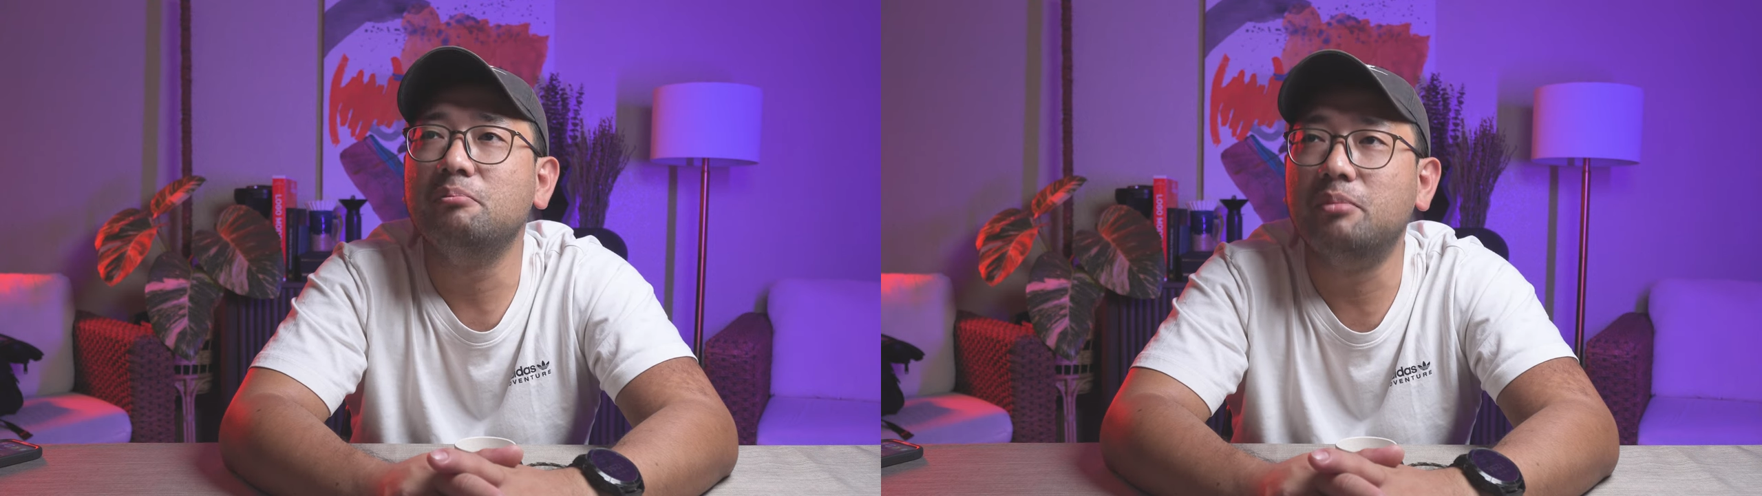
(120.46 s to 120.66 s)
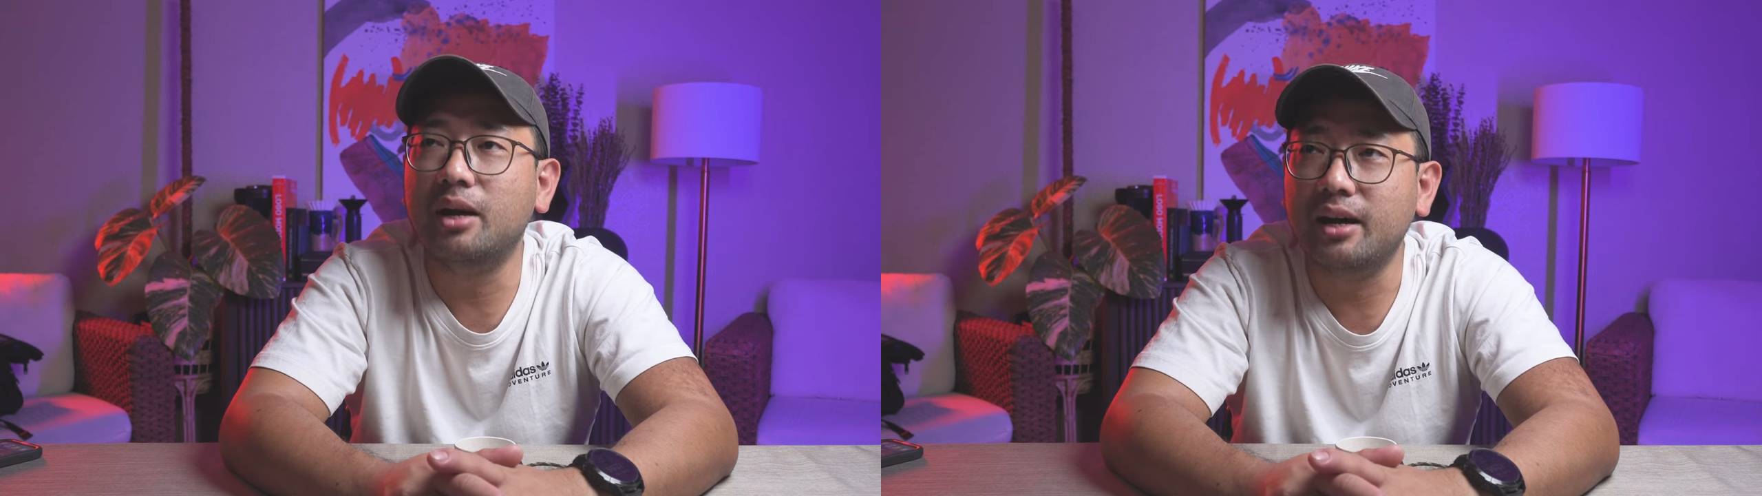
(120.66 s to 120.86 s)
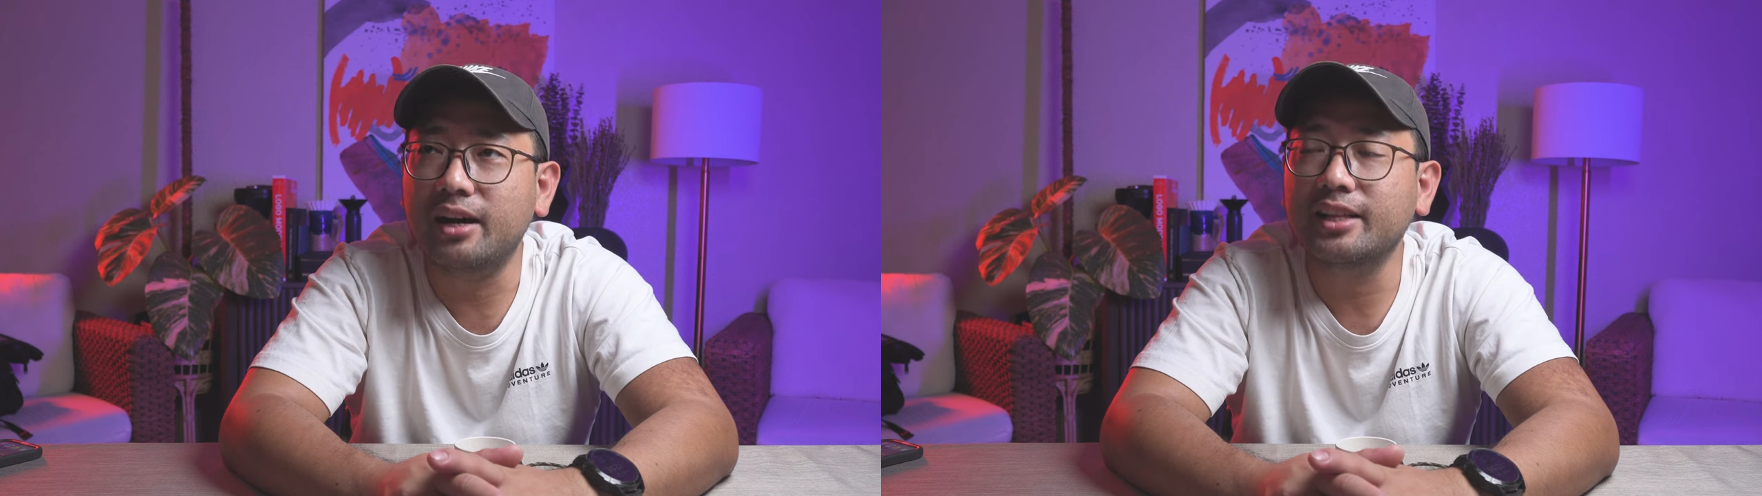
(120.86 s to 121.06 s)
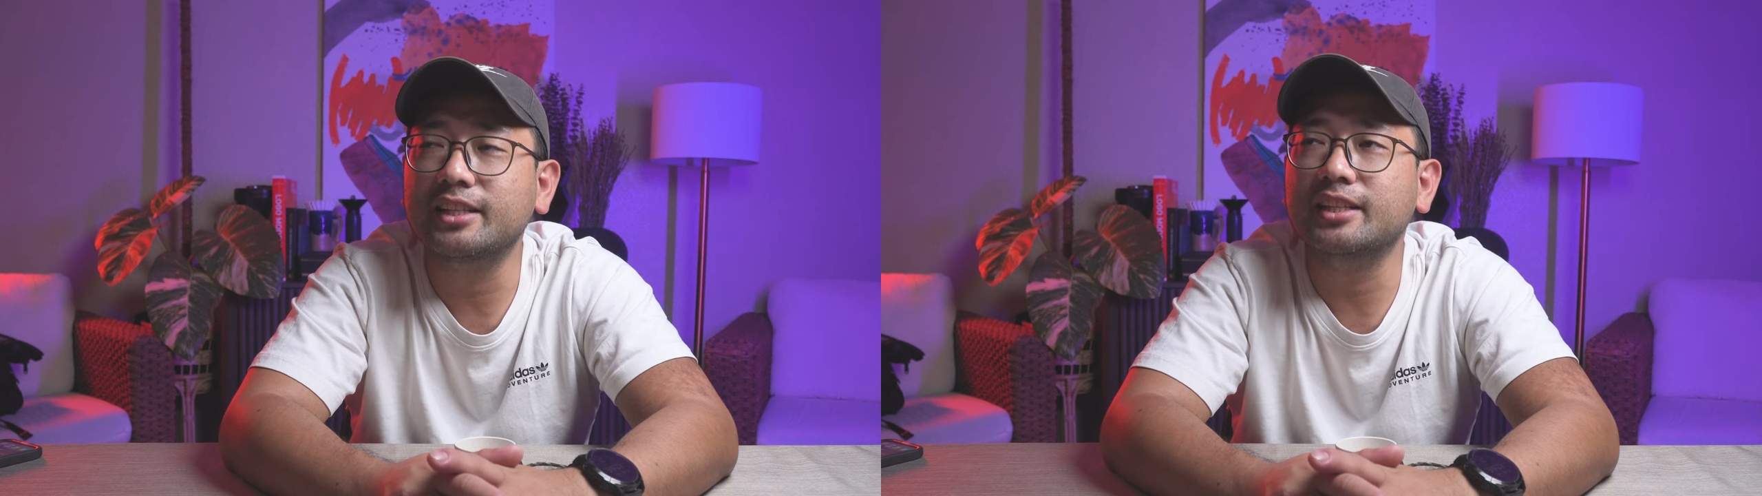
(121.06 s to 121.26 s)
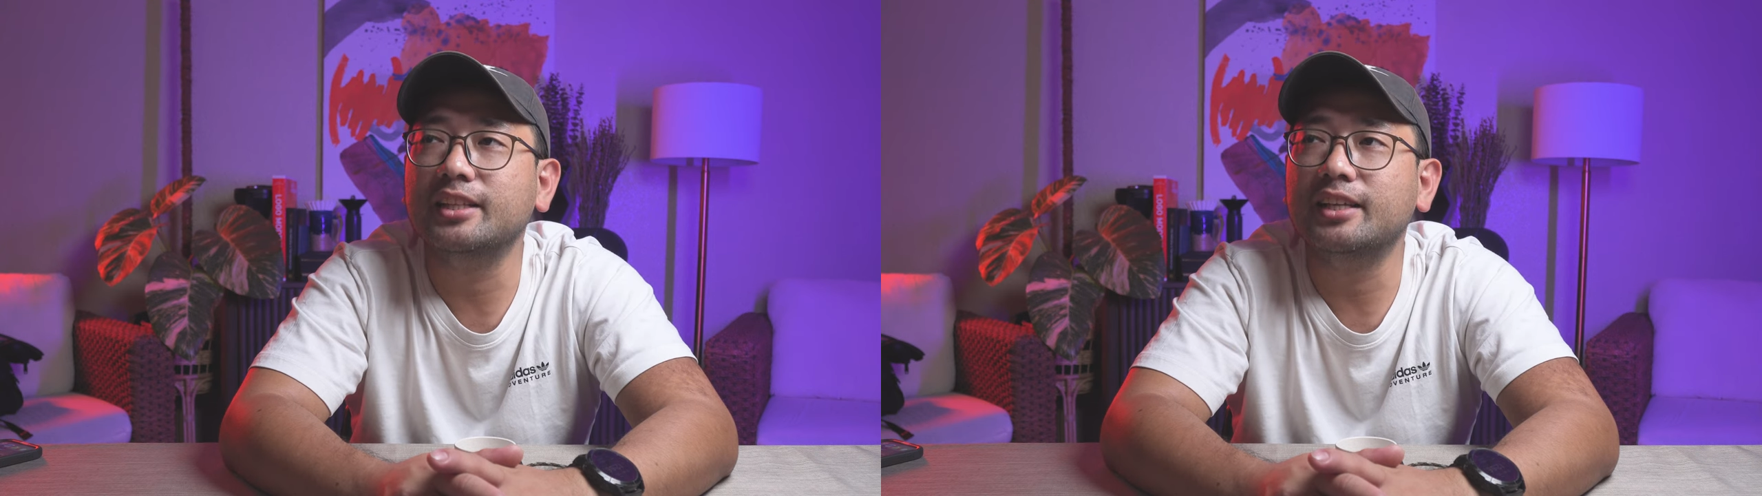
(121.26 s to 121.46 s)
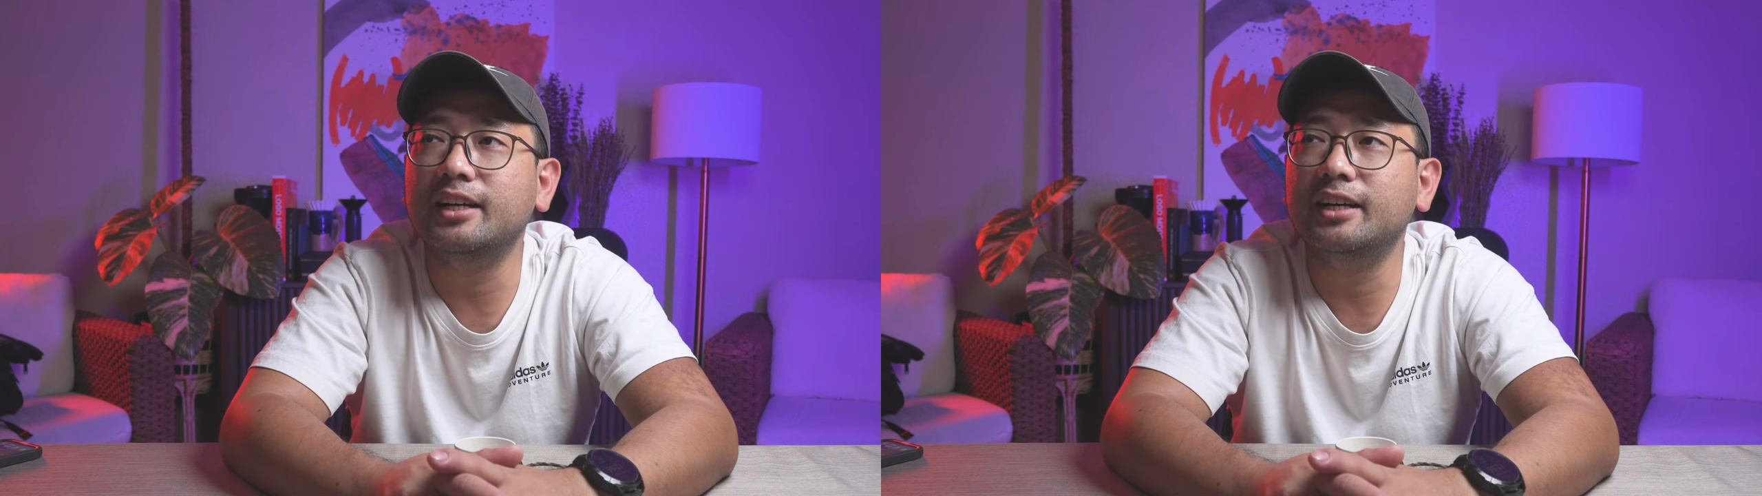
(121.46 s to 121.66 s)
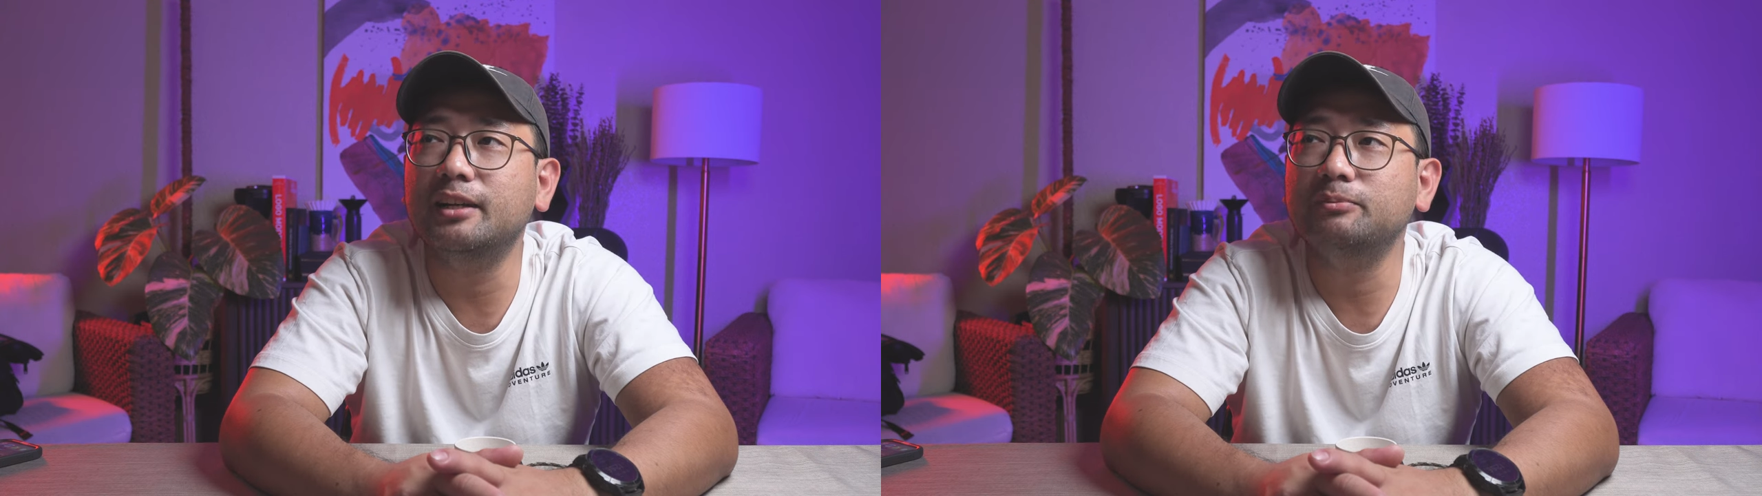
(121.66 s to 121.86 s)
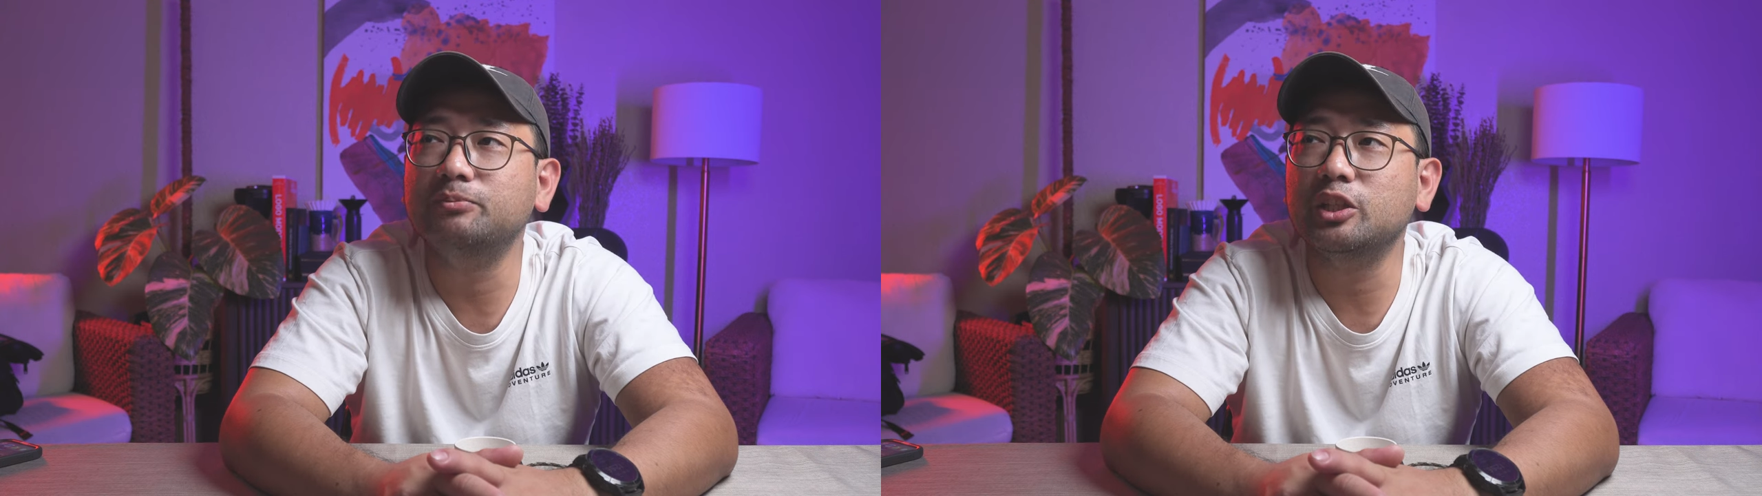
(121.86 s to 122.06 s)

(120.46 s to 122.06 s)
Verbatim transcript: But um,